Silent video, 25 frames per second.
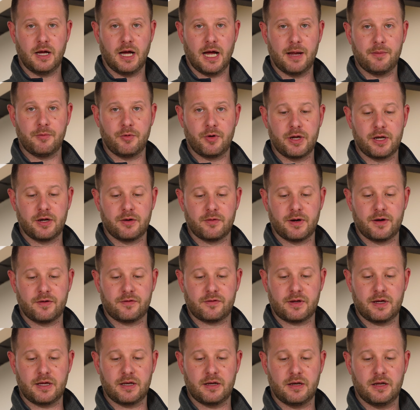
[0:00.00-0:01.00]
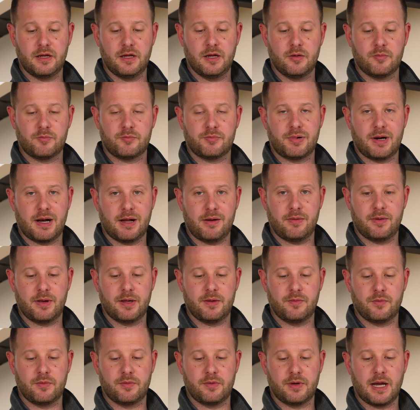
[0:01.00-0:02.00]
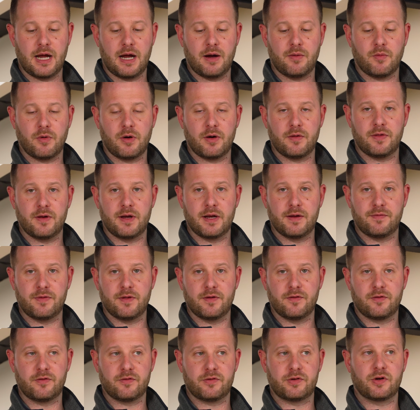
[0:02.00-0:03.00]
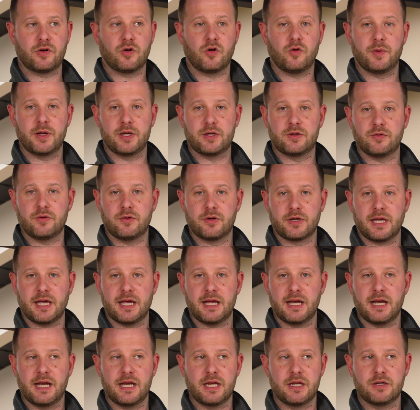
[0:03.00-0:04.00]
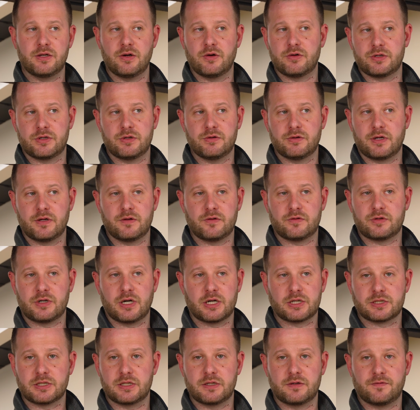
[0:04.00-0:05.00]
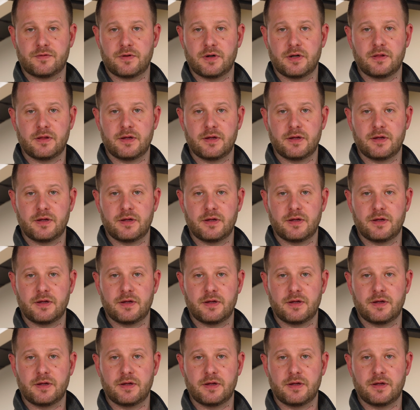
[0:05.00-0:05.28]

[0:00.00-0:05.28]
I'm willing to risk it. Probably not worth it if this is your only toolkit and you don't do construction for a